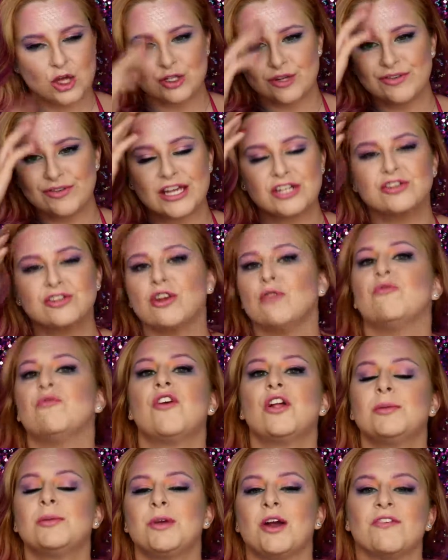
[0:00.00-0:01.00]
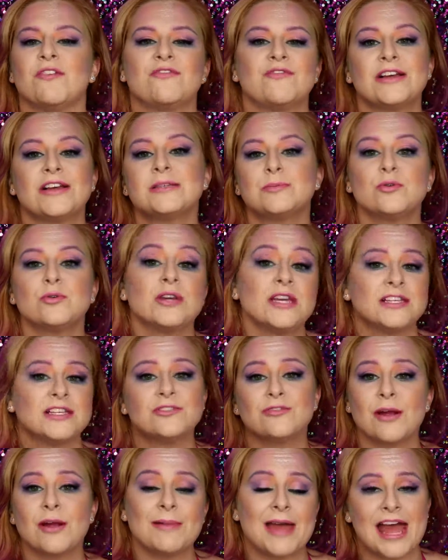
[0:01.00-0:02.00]
Don't forget you can follow me on Facebook,
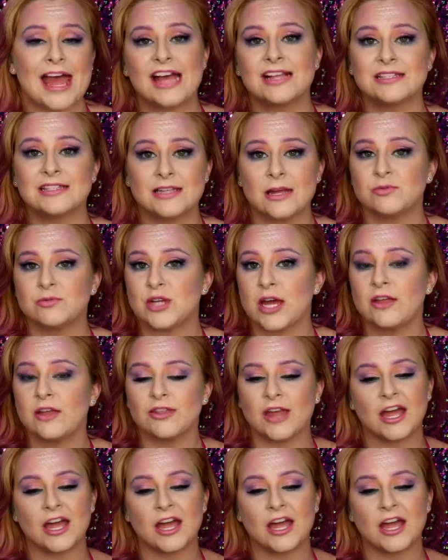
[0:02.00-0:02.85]
Instagram and Snapchat.